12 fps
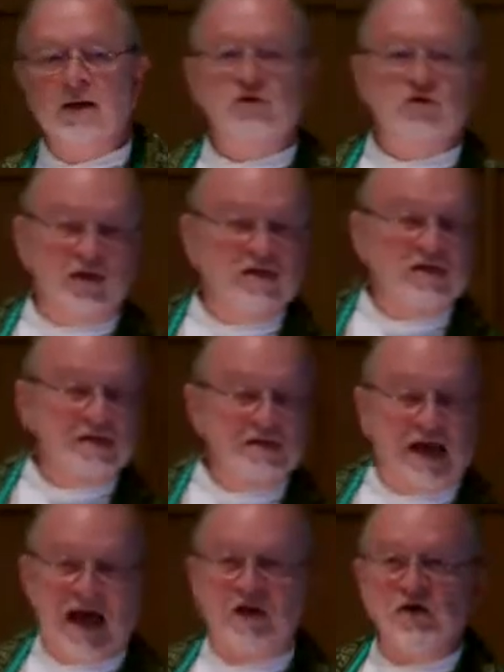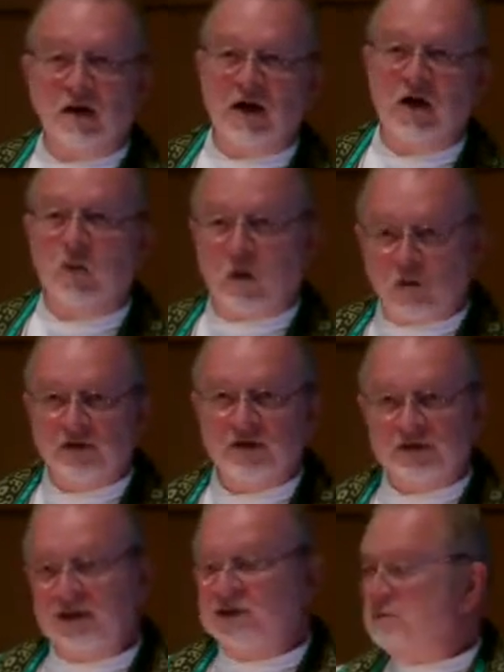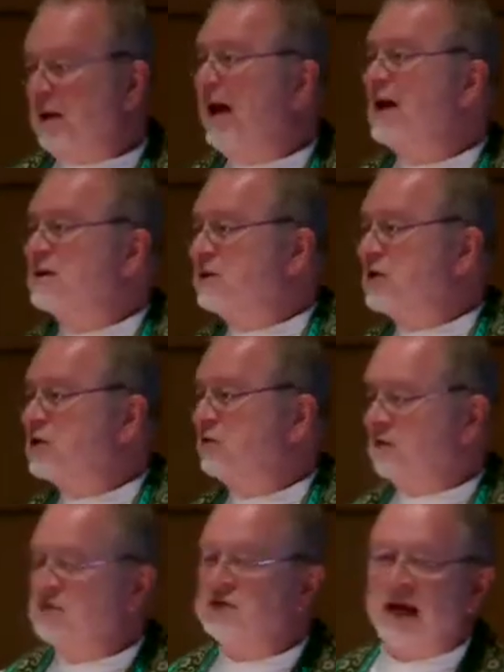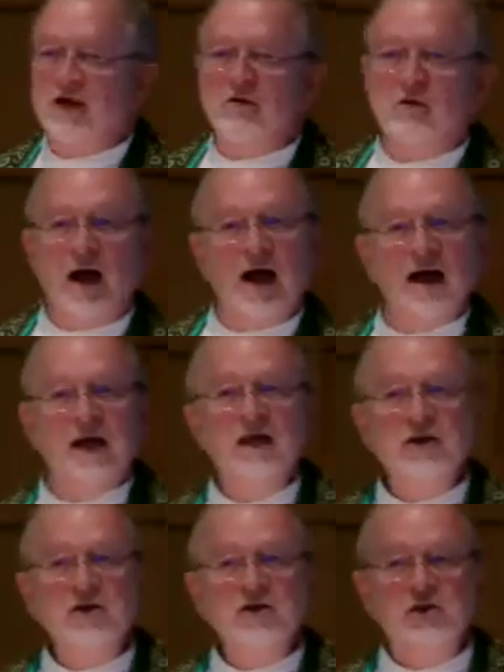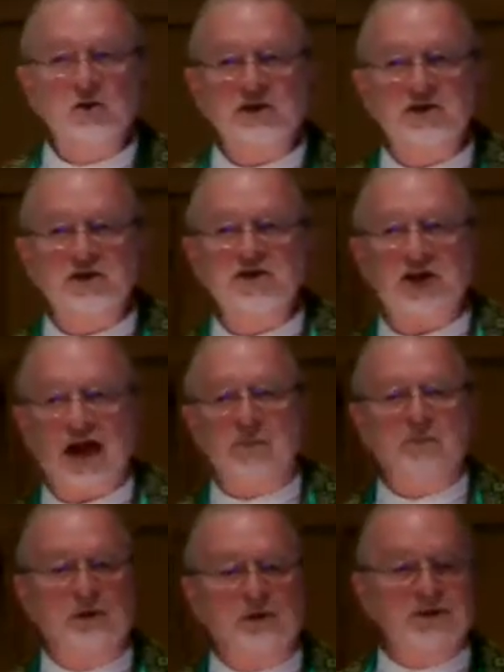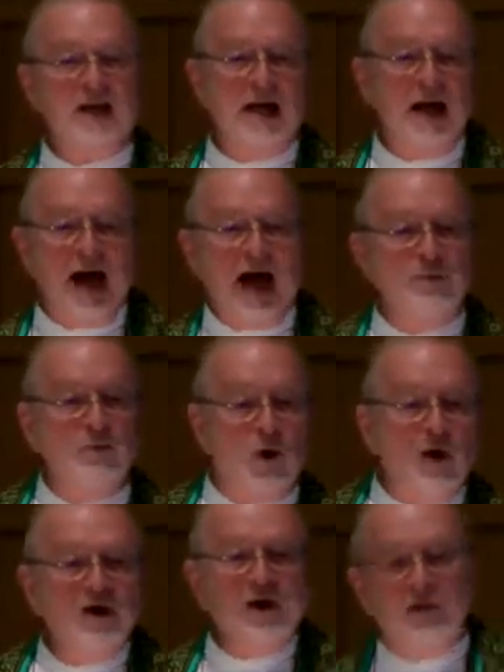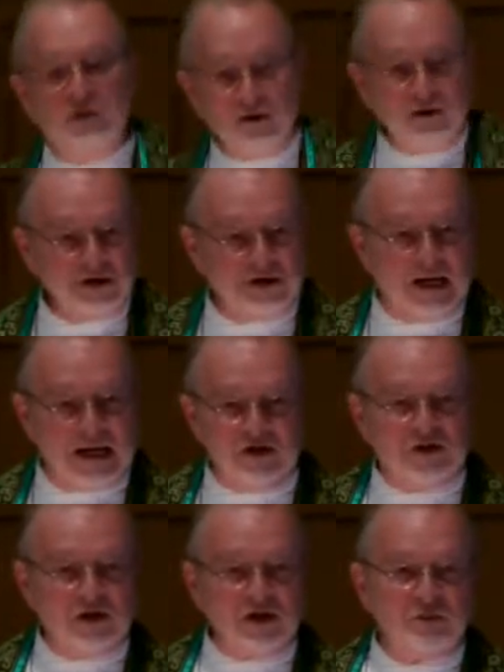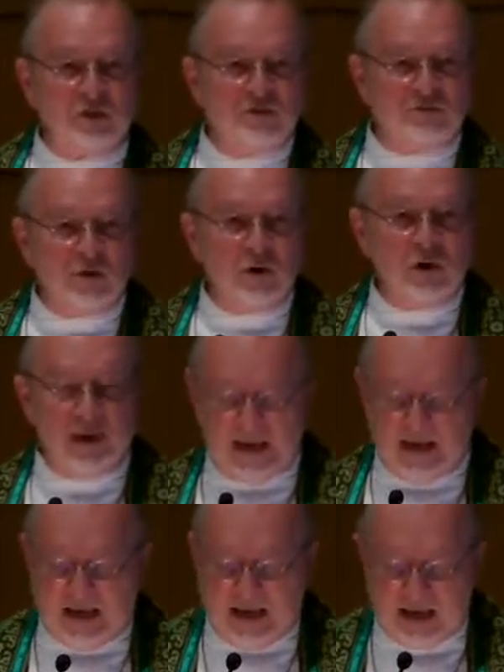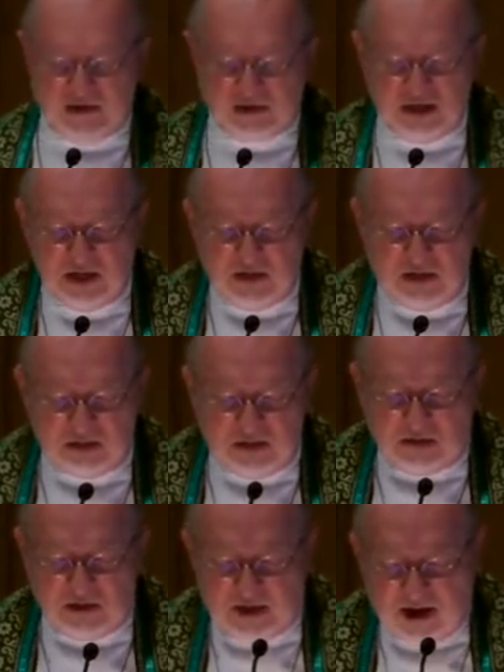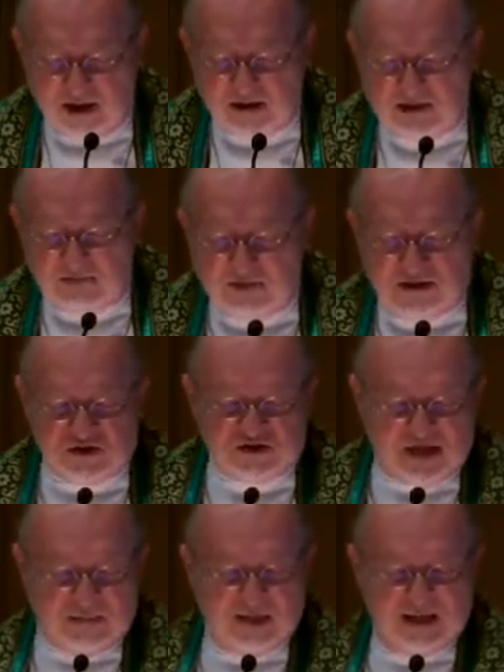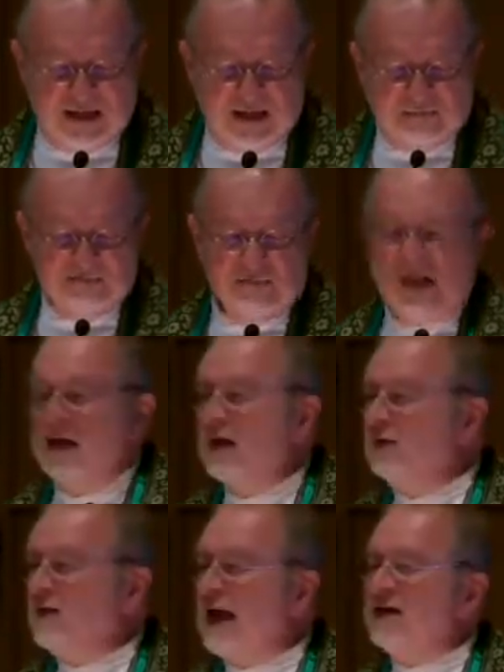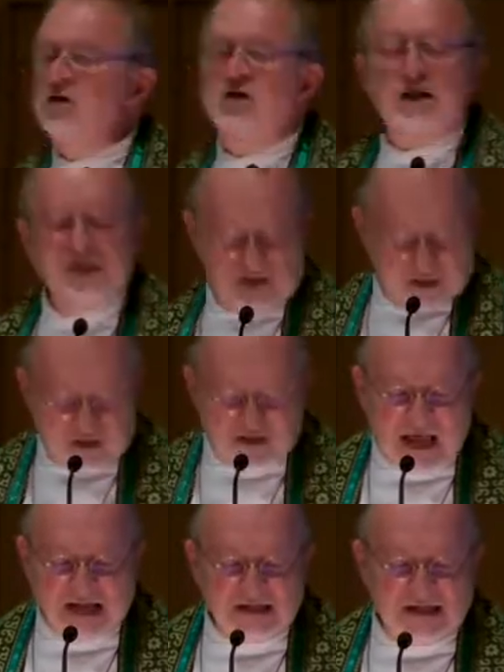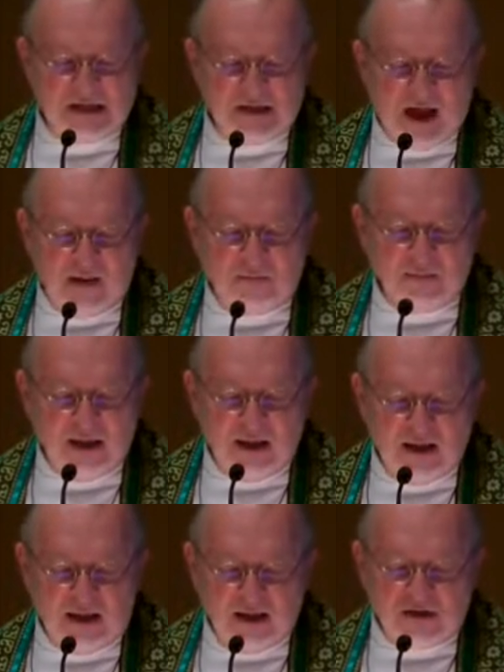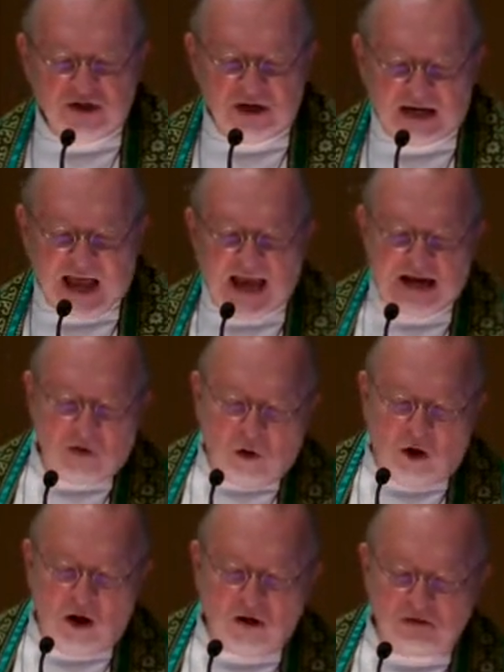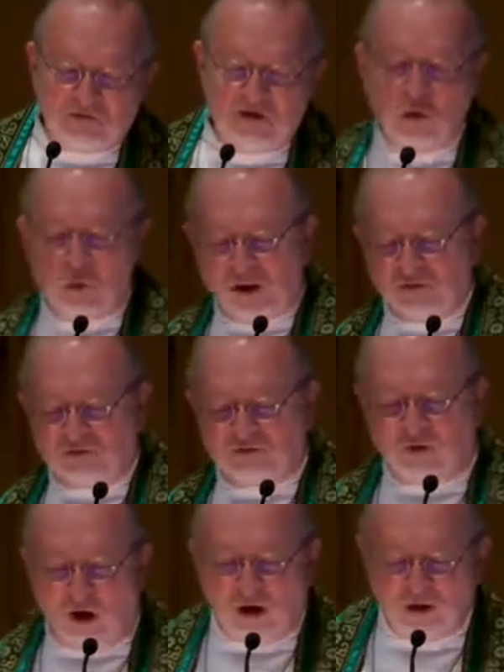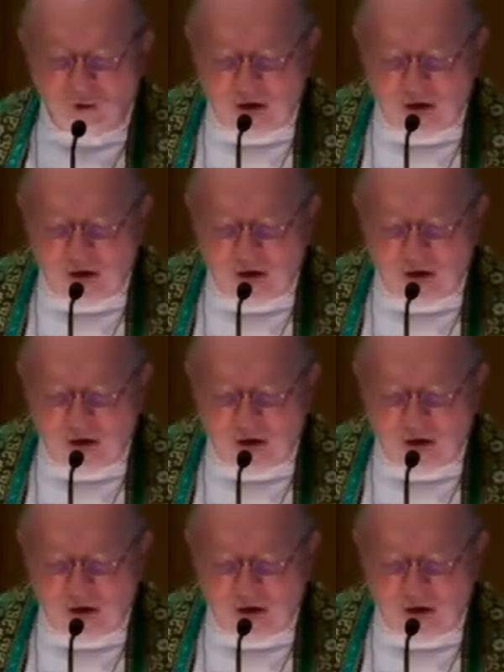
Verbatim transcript: Jesus actually quotes this passage from Zechariah to his disciples on Maundy Thursday, just before he heads to the Garden of Gethsemane. Then Jesus said to them, Tonight all of you will fall